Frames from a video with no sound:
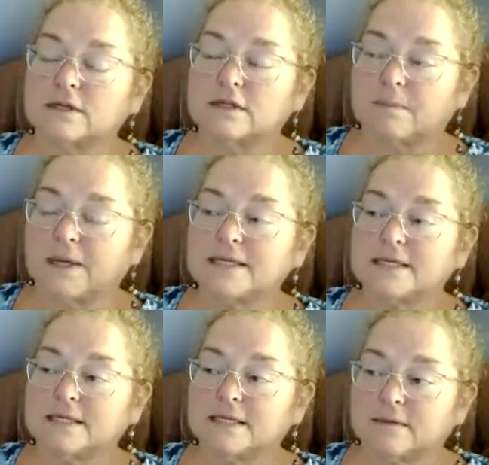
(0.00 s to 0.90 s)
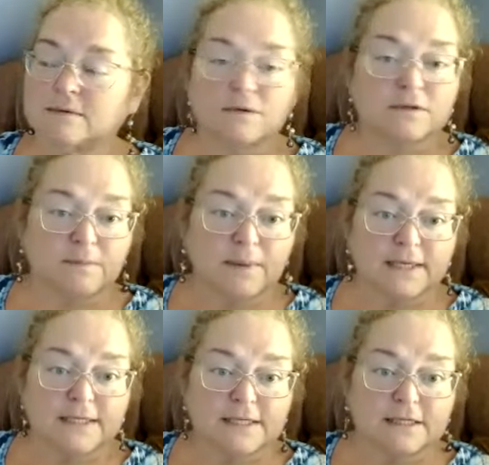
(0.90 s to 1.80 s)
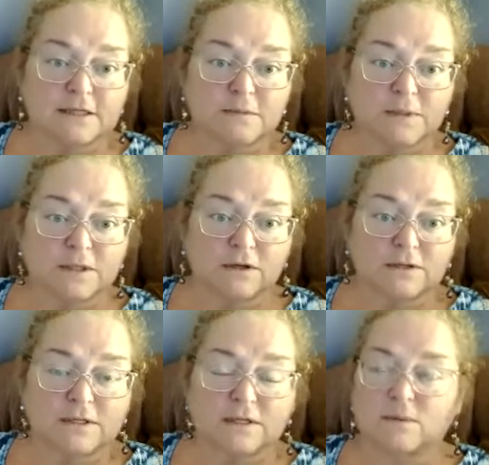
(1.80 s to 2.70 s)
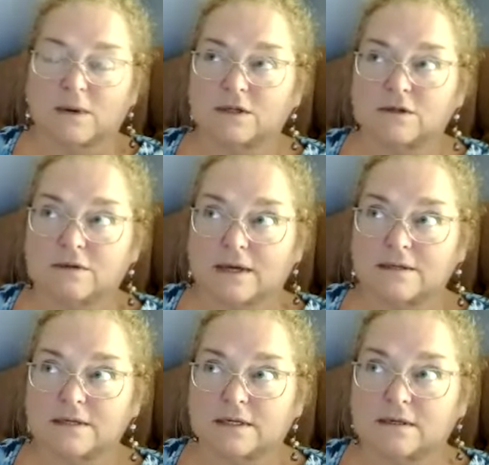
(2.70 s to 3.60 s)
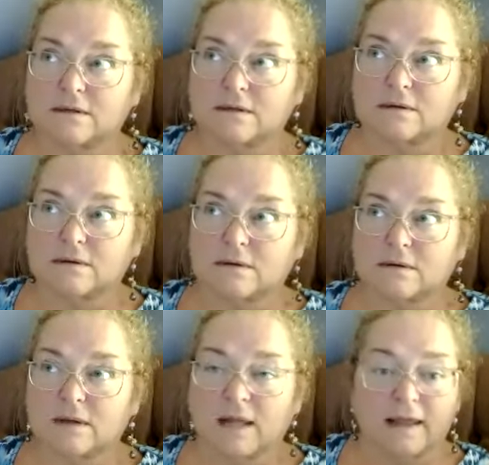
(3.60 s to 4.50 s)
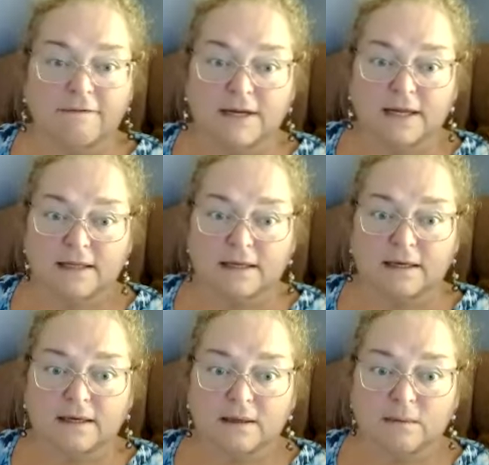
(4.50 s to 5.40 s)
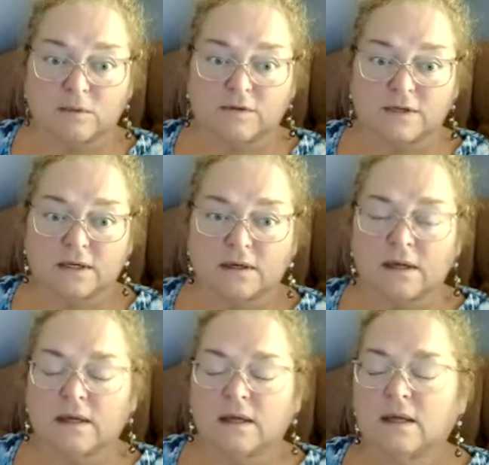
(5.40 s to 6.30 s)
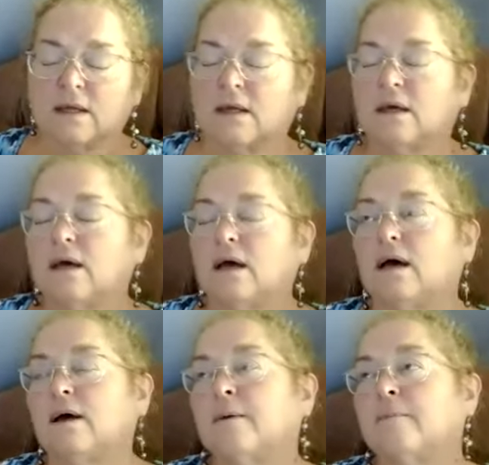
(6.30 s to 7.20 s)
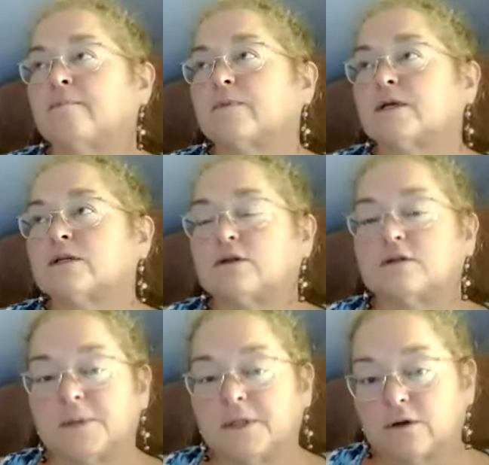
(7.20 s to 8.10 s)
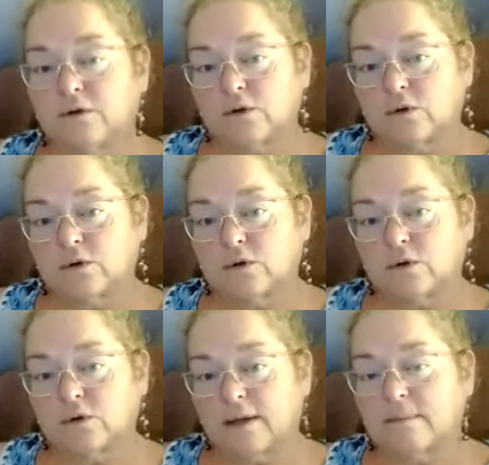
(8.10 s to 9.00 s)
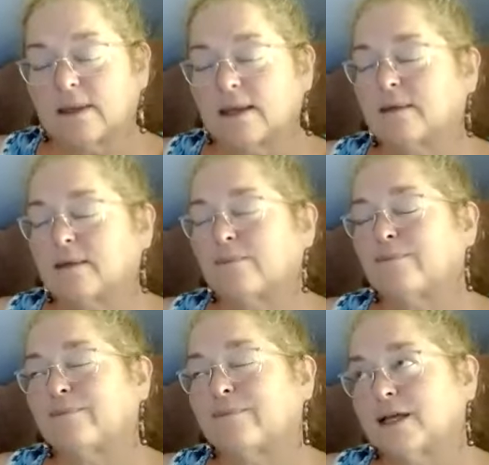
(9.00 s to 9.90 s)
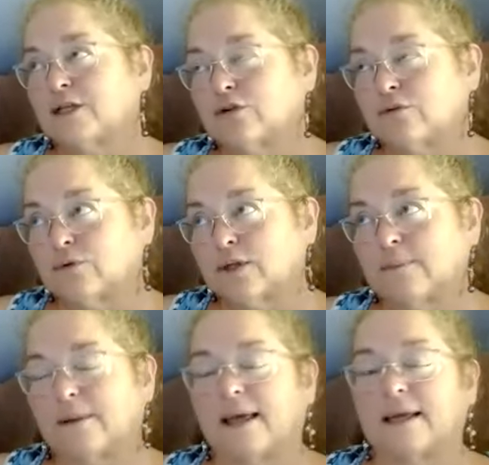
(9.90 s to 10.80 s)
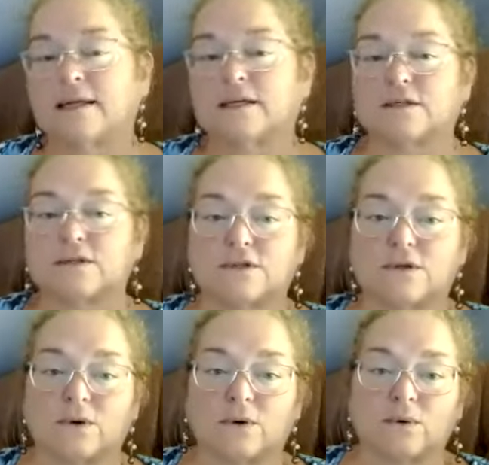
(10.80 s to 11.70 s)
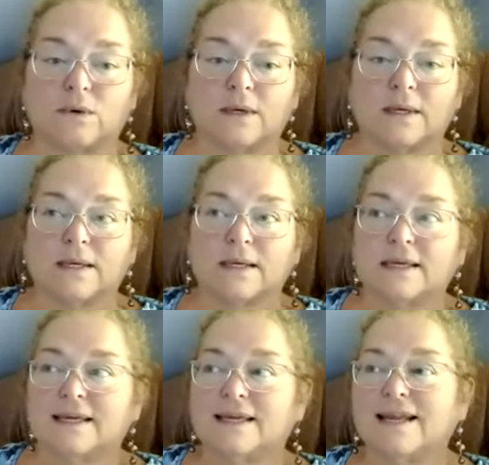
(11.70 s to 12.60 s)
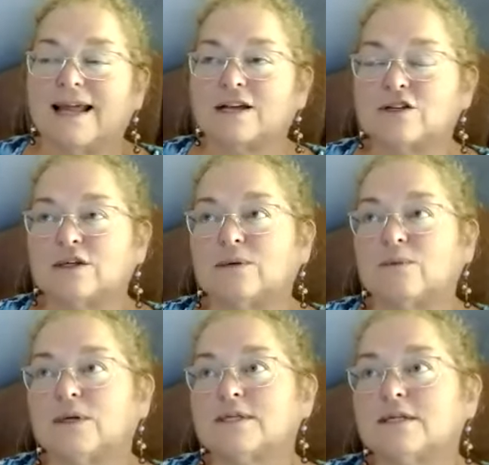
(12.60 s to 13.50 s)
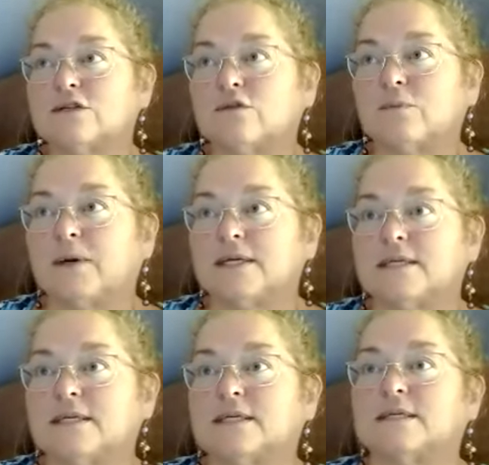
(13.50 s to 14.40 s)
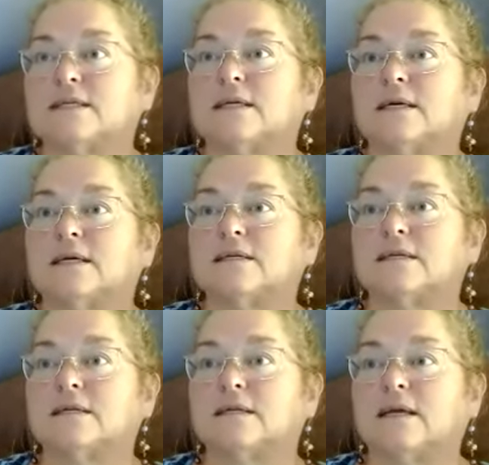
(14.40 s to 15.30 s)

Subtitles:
as a Pisces, Neptune's in Pisces. It's been there since, 2011, I think, it moved in. So it's been there a long time. It's your ruling planet. So it actually, what it does for Pisces is it